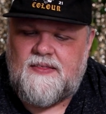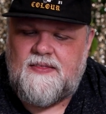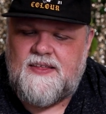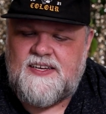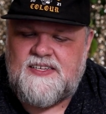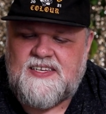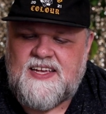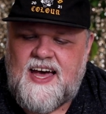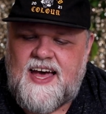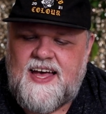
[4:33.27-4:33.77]

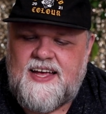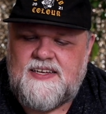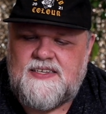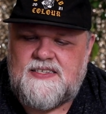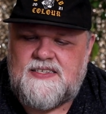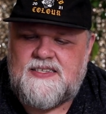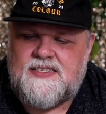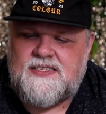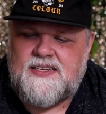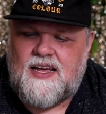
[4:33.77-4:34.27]
These
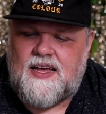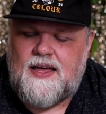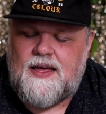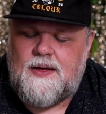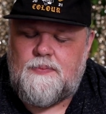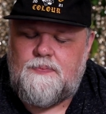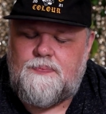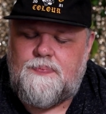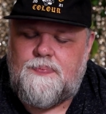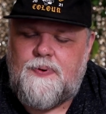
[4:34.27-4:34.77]
guys,
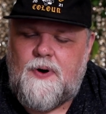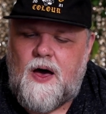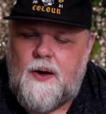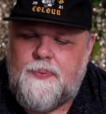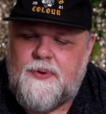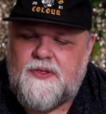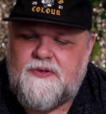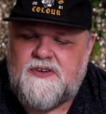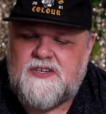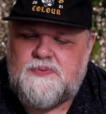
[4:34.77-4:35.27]

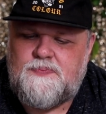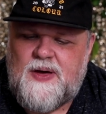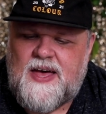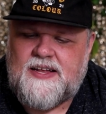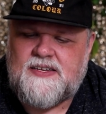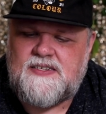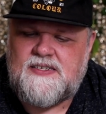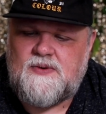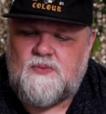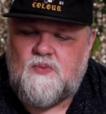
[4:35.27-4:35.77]
popular as
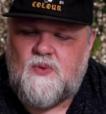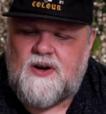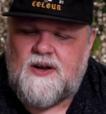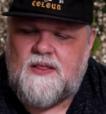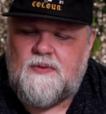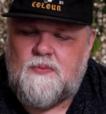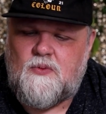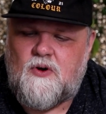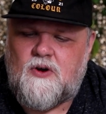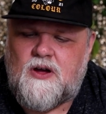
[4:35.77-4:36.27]
pets and one
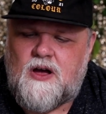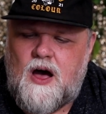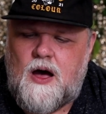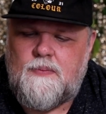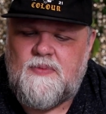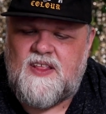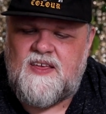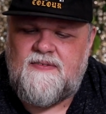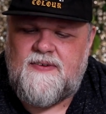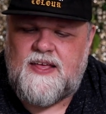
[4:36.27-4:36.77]
of the more
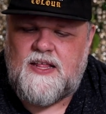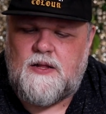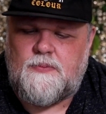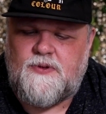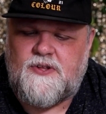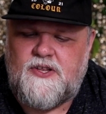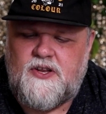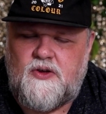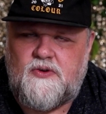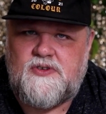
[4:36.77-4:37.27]
commonly
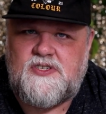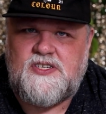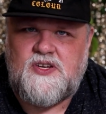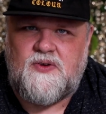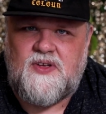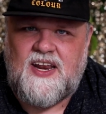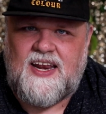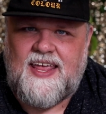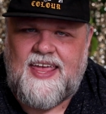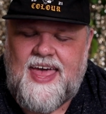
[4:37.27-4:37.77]
available newts
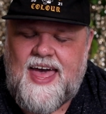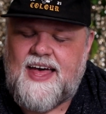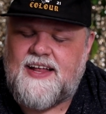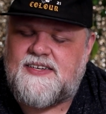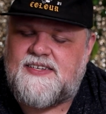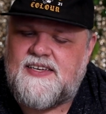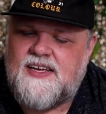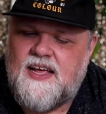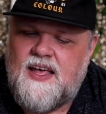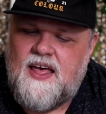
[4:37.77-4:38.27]
you can
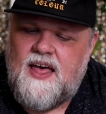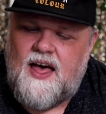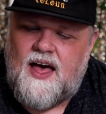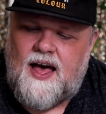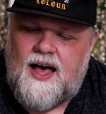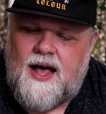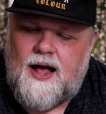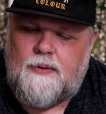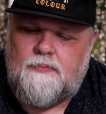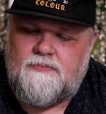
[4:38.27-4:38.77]
get,
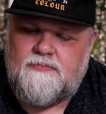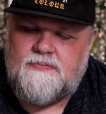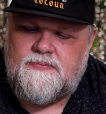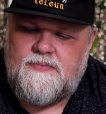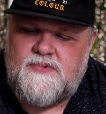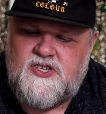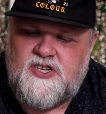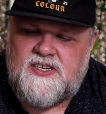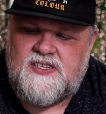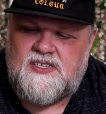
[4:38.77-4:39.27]

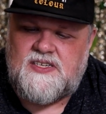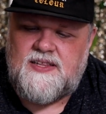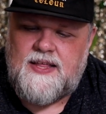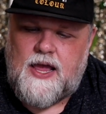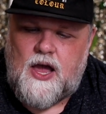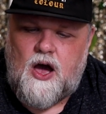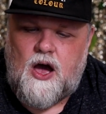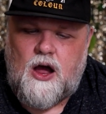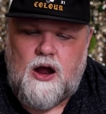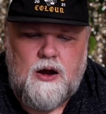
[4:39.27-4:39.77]
just
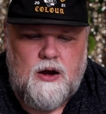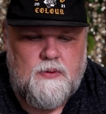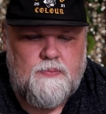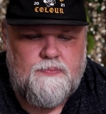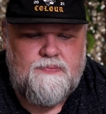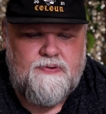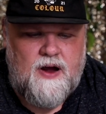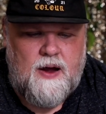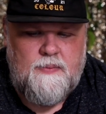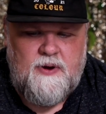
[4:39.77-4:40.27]
they
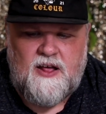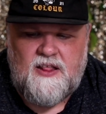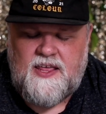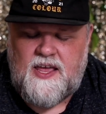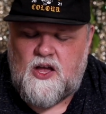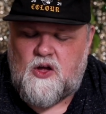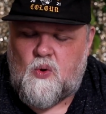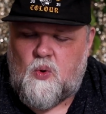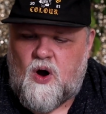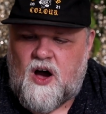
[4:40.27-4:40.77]
are
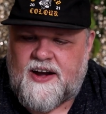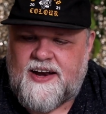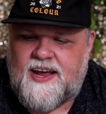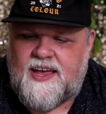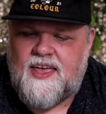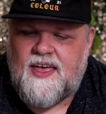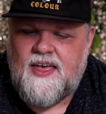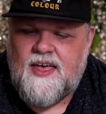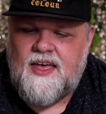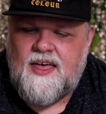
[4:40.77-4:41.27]
primarily
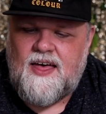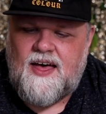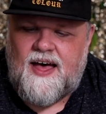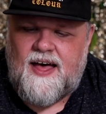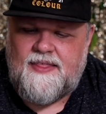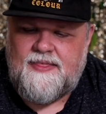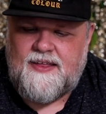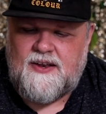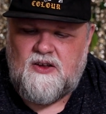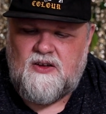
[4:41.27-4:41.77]
aquatic.
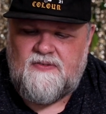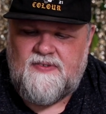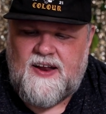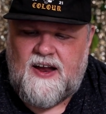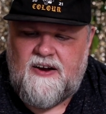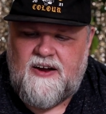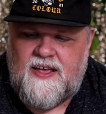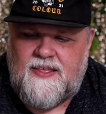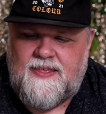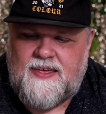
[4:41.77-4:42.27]
They do have an
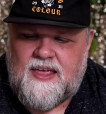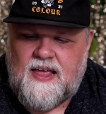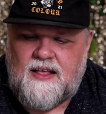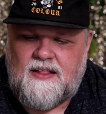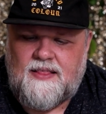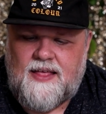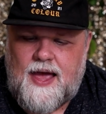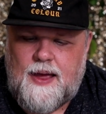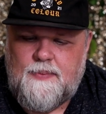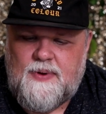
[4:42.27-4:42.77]
area they can
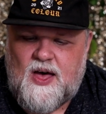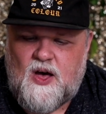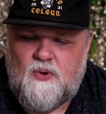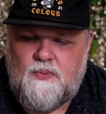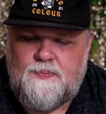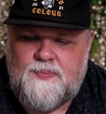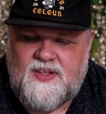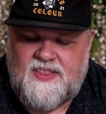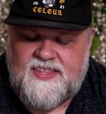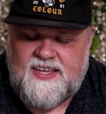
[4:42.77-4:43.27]
climb
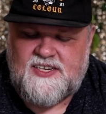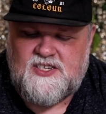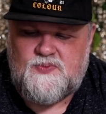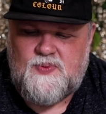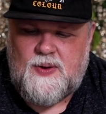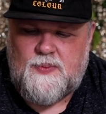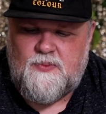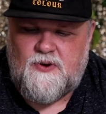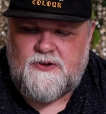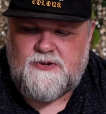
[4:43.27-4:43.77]
out, but they
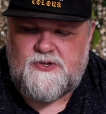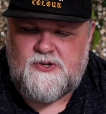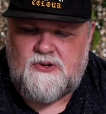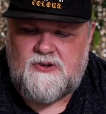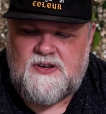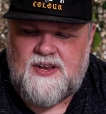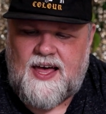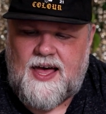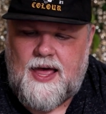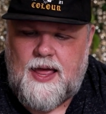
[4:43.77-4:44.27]
spend most of
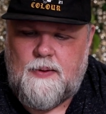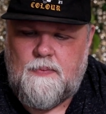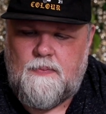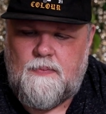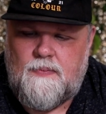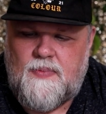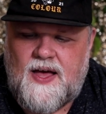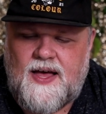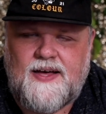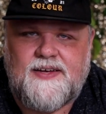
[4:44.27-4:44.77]
their time
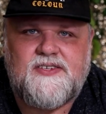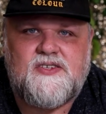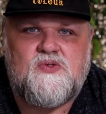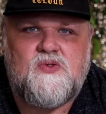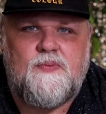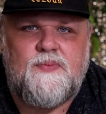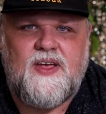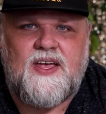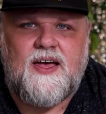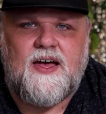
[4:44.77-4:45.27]

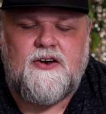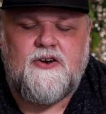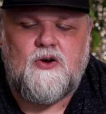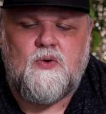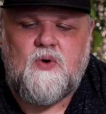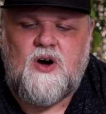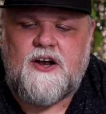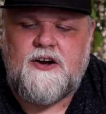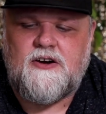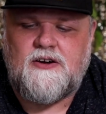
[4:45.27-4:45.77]
swimming
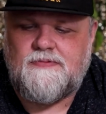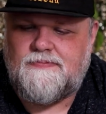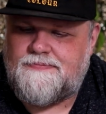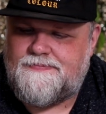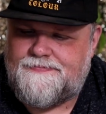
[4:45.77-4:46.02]
underwater.